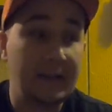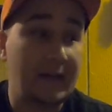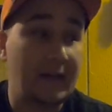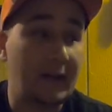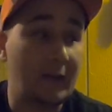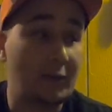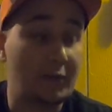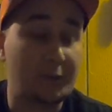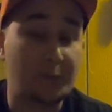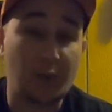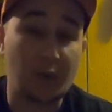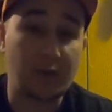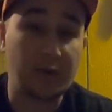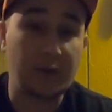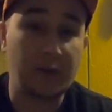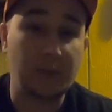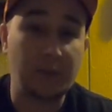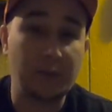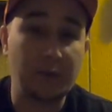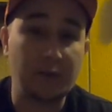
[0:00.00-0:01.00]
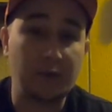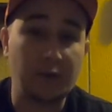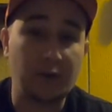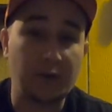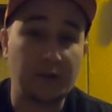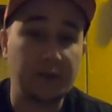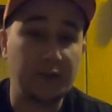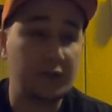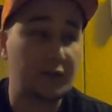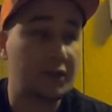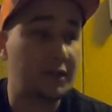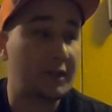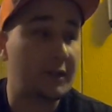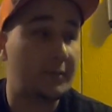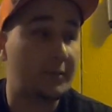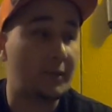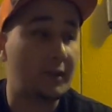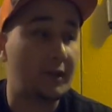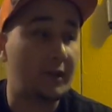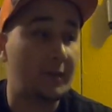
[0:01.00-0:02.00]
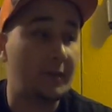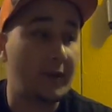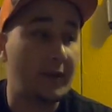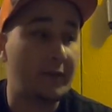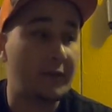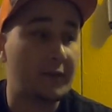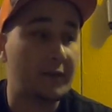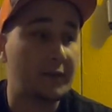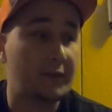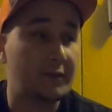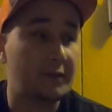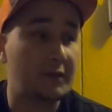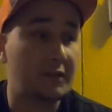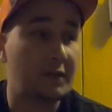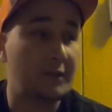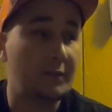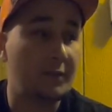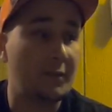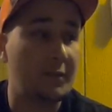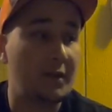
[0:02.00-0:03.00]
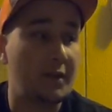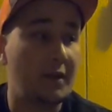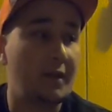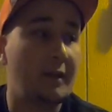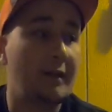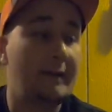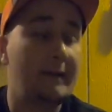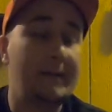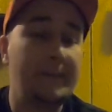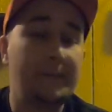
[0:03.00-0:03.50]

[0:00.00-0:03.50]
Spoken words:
I was partnered up with a car dealership. Everything seemed to be,